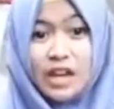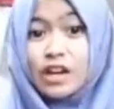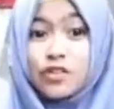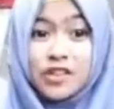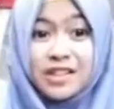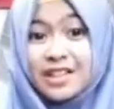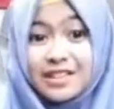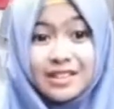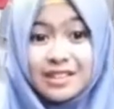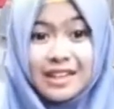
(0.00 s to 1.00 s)
Critical
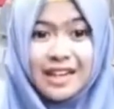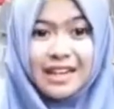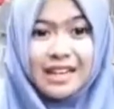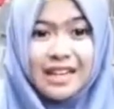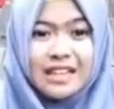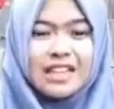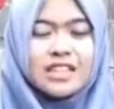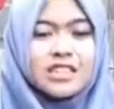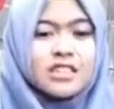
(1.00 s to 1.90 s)
thinking teaches